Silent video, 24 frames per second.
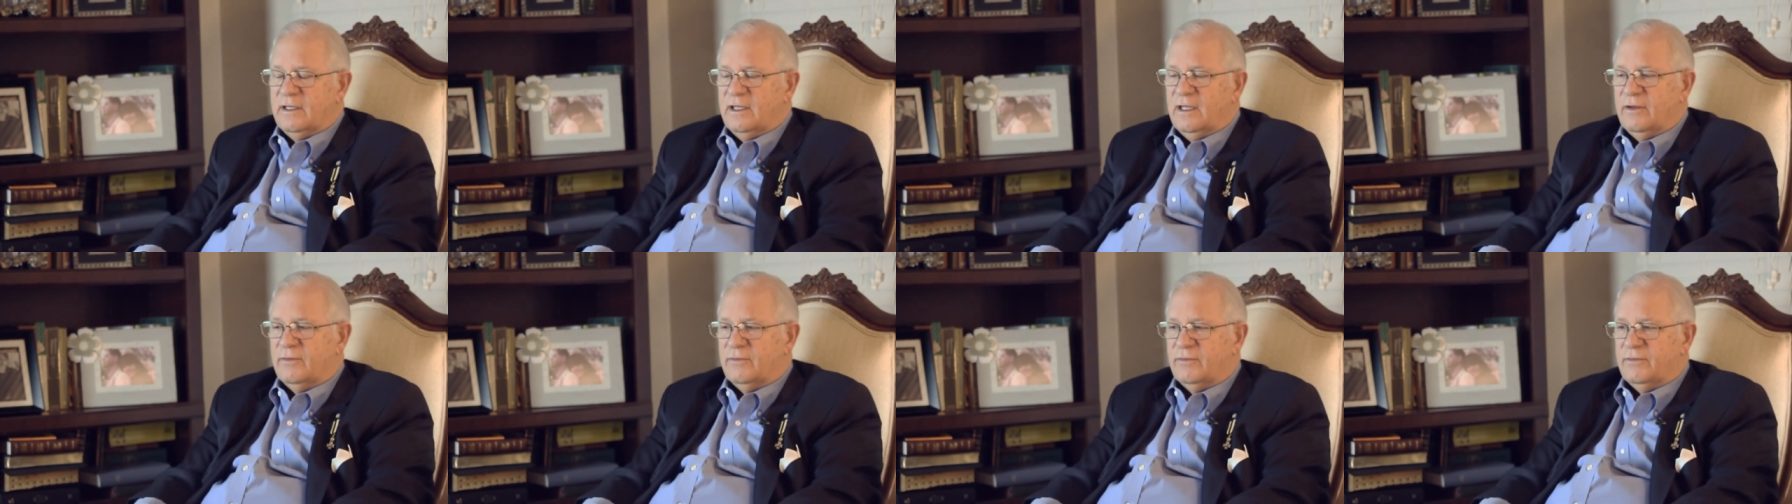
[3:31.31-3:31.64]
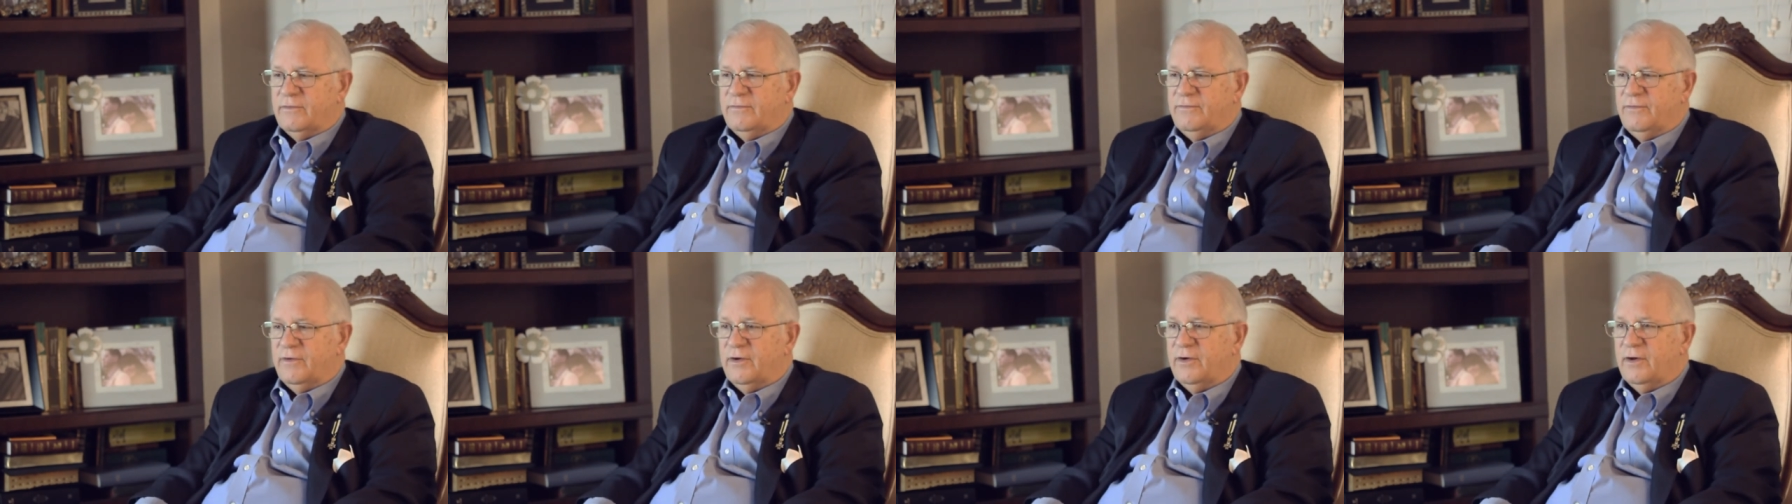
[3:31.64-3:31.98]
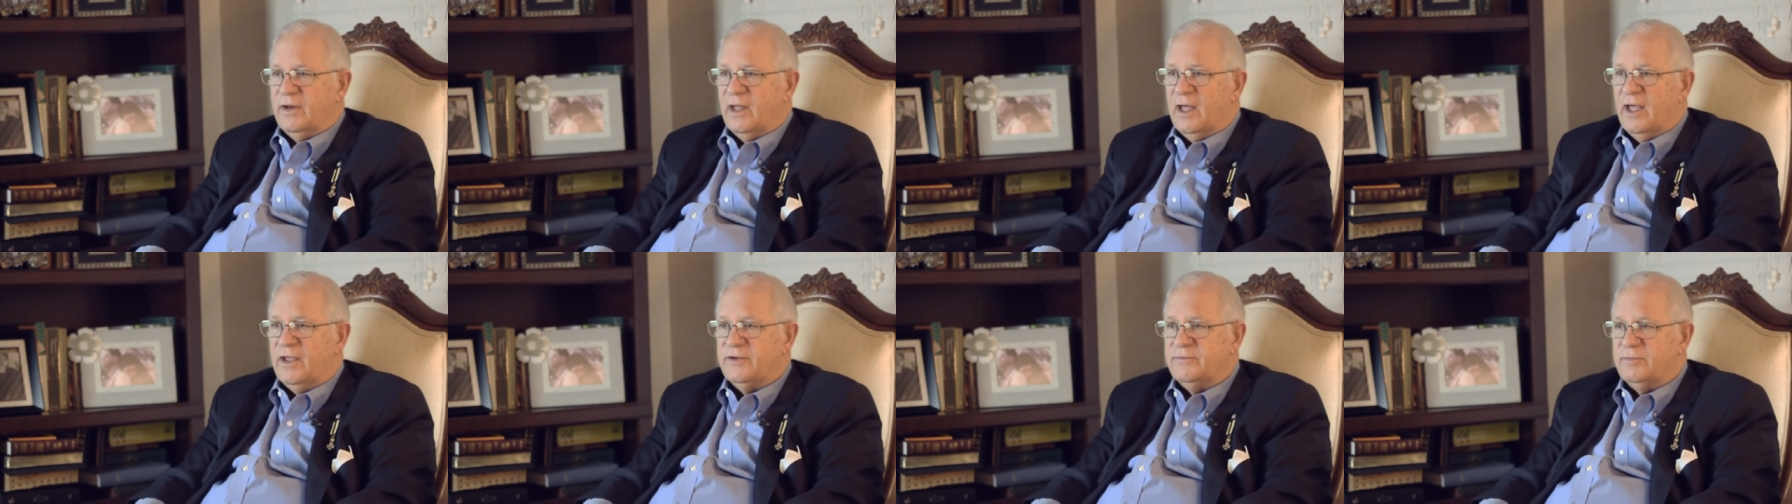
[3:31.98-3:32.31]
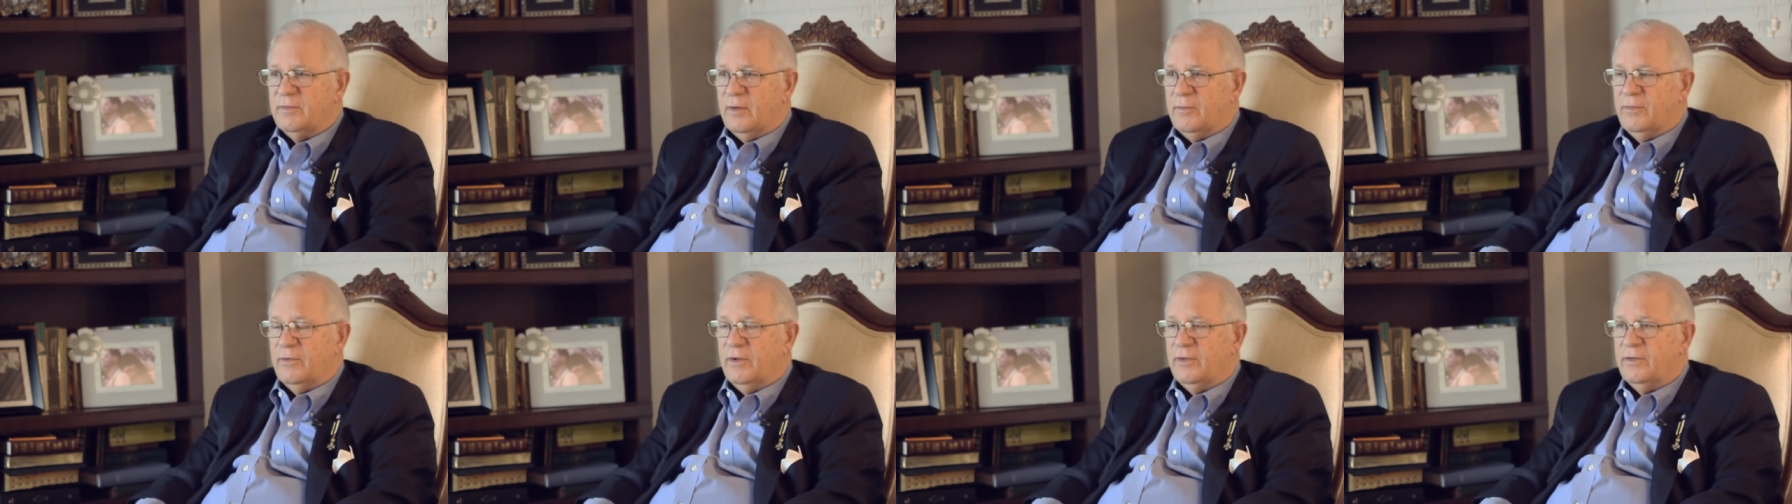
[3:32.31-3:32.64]
It was very nice.
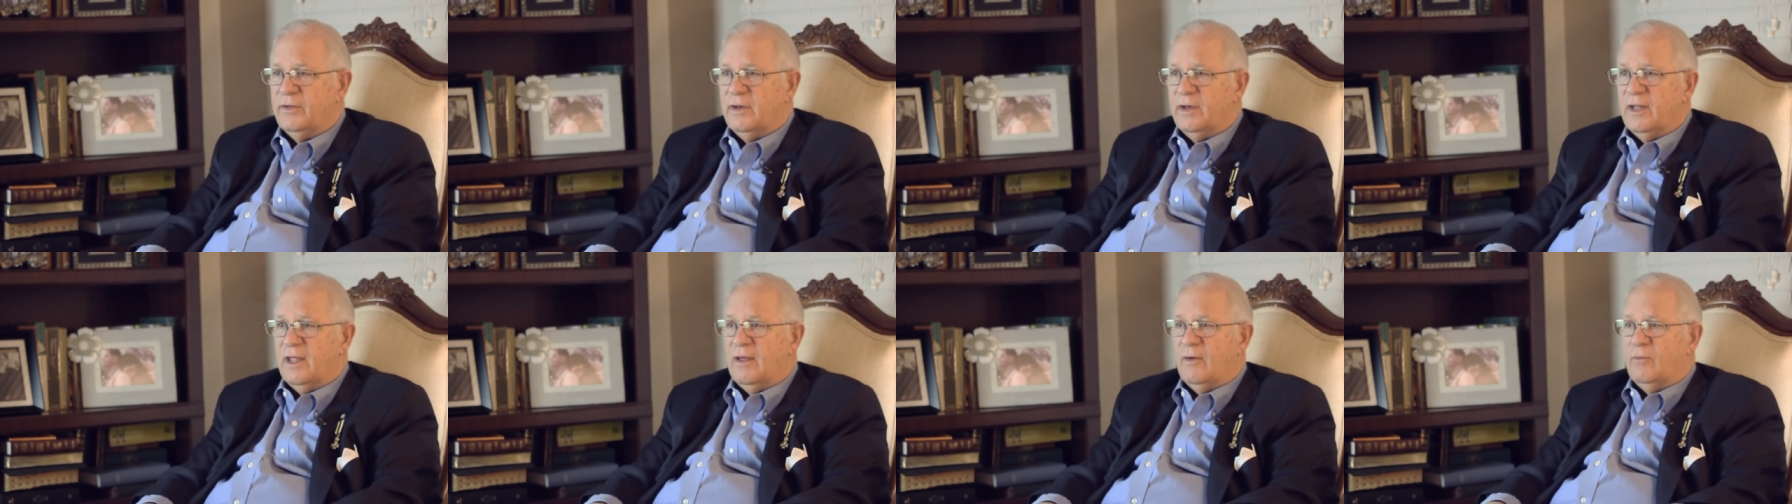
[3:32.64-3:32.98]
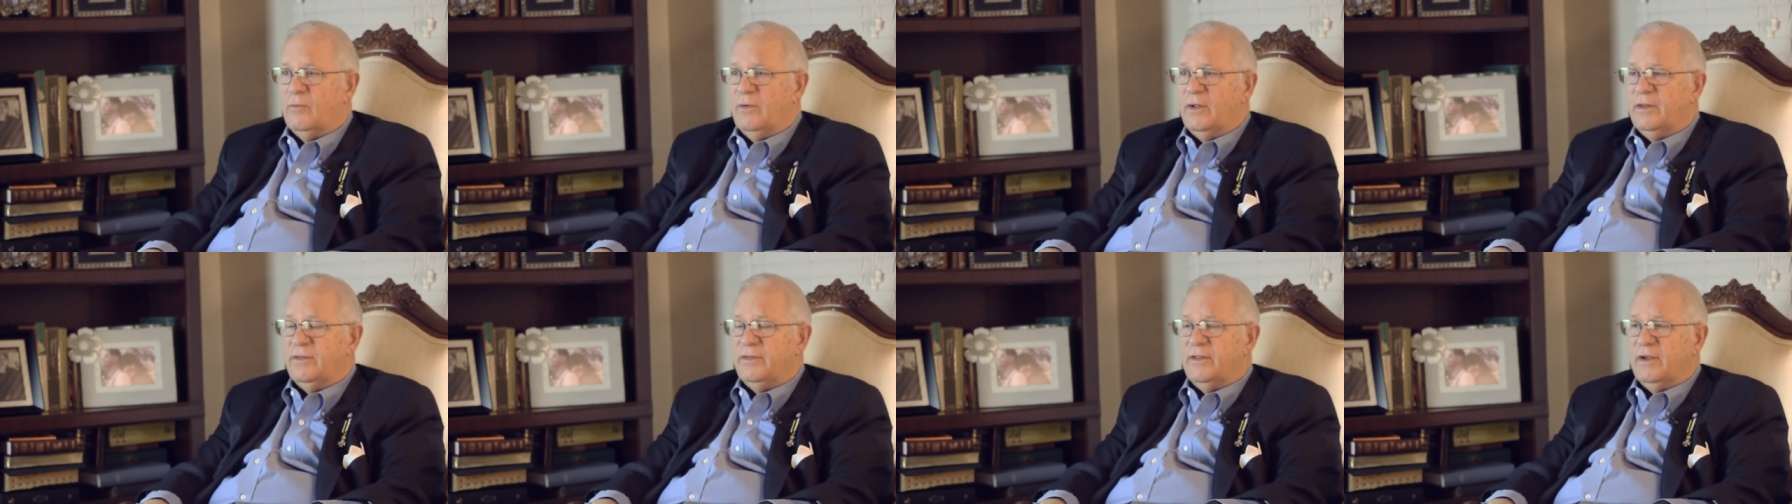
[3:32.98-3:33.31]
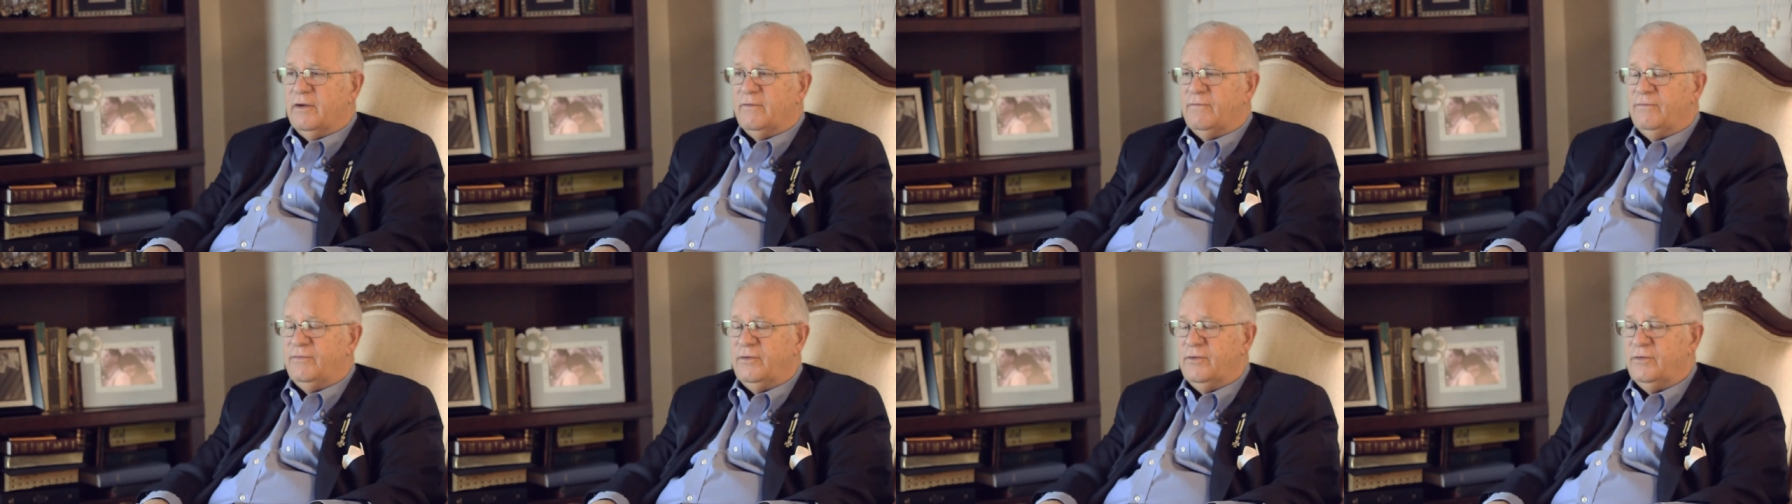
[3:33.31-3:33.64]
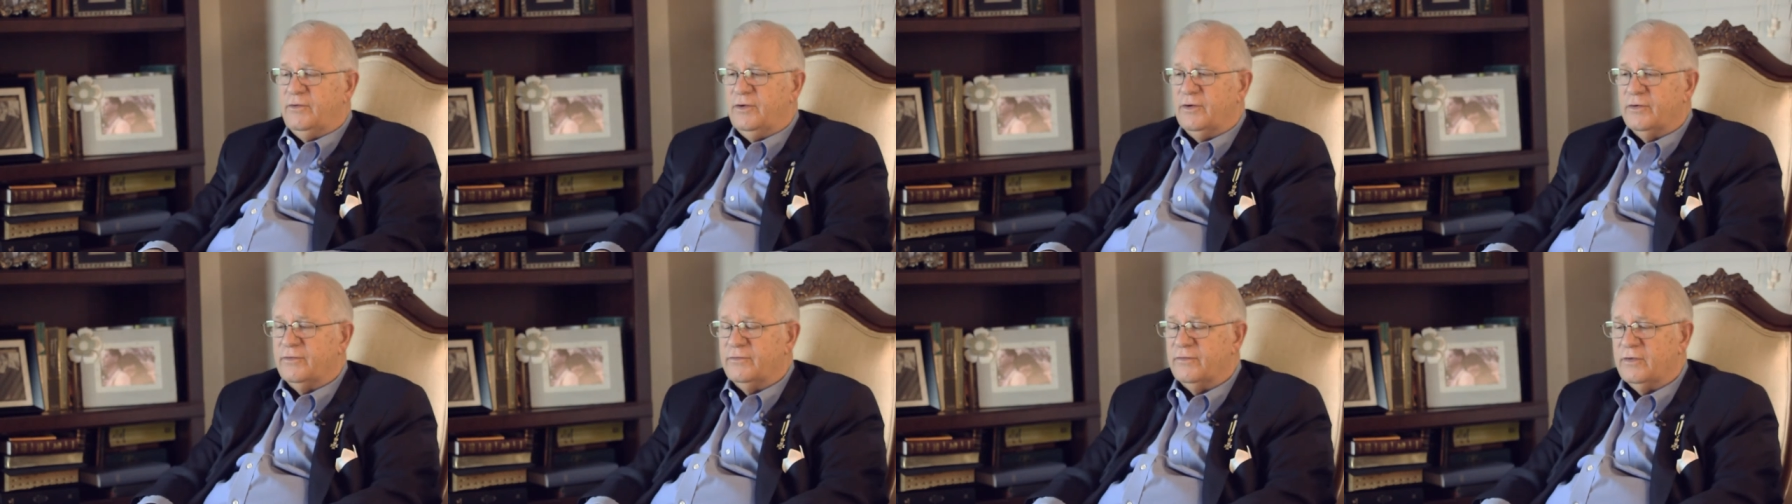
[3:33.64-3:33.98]
My brother and I went there a few
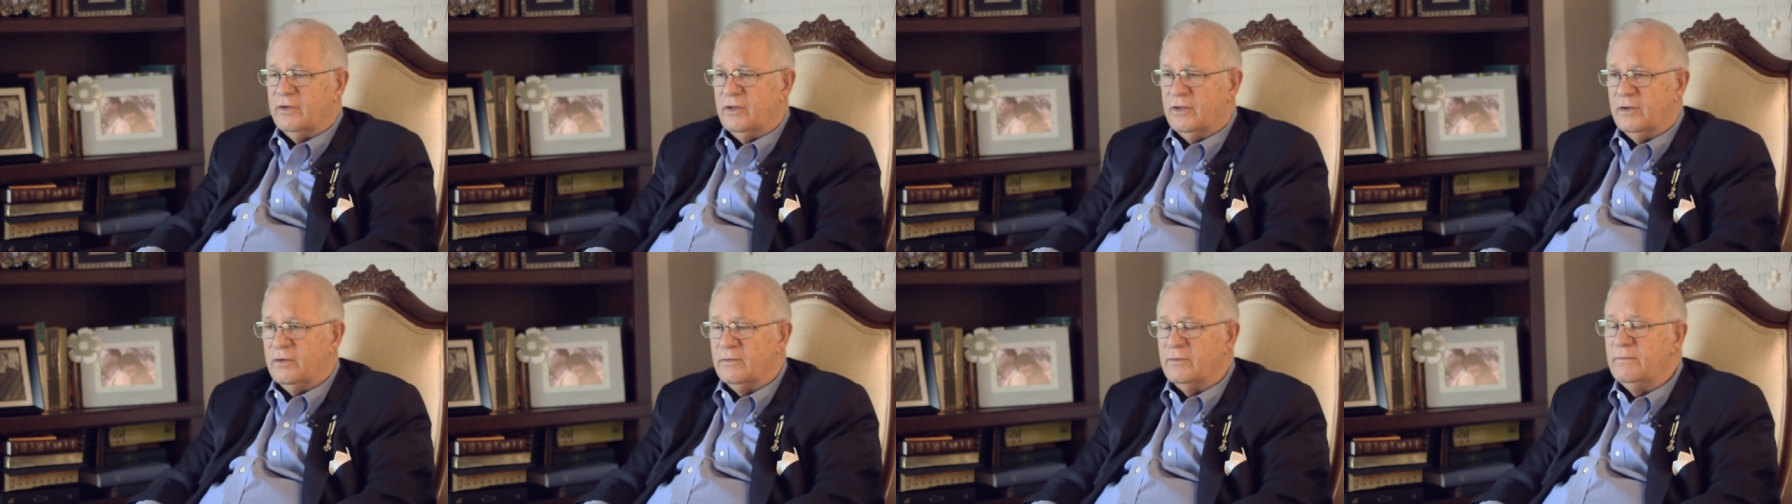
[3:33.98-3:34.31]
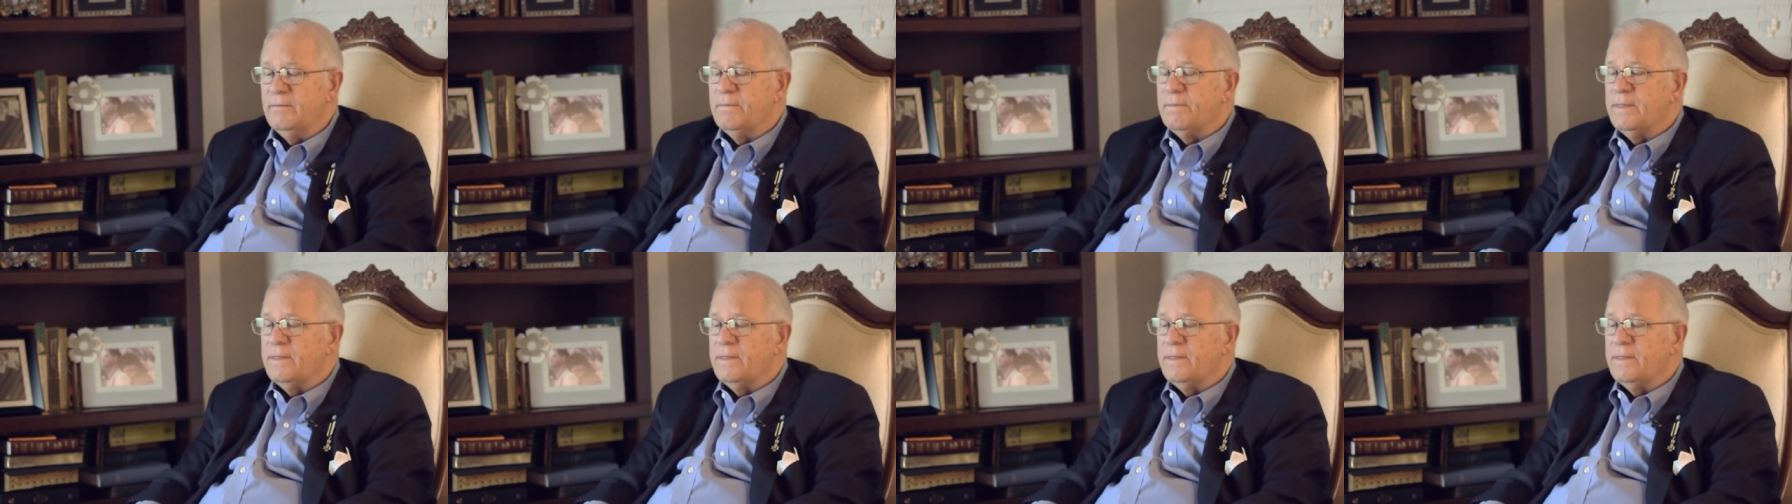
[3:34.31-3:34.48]
years ago.